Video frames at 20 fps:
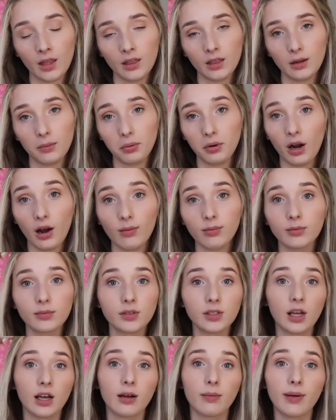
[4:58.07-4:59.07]
The
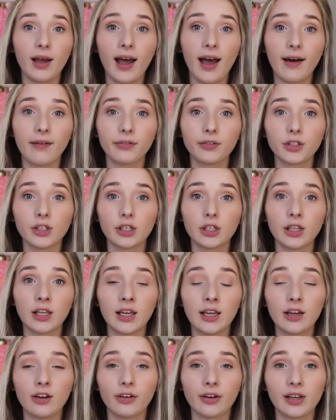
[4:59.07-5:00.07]
problems come after
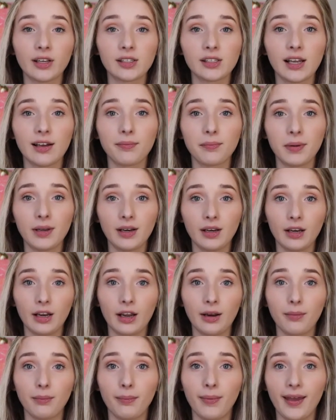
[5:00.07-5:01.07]
the earrings have been
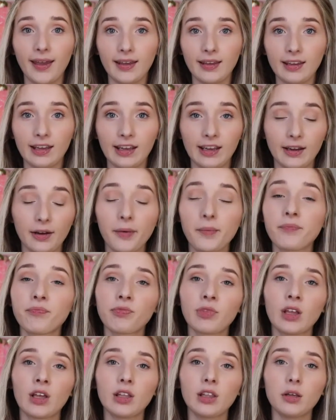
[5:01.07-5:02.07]
done baking.
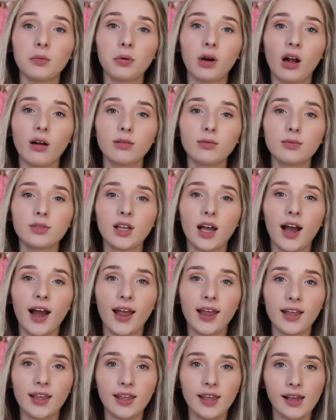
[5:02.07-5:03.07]
The problems
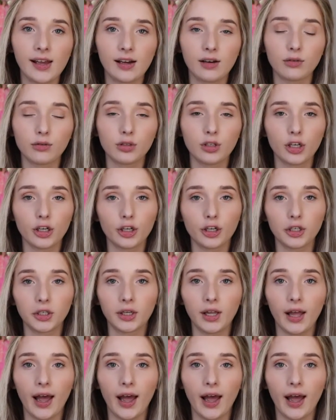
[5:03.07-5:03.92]
I encountered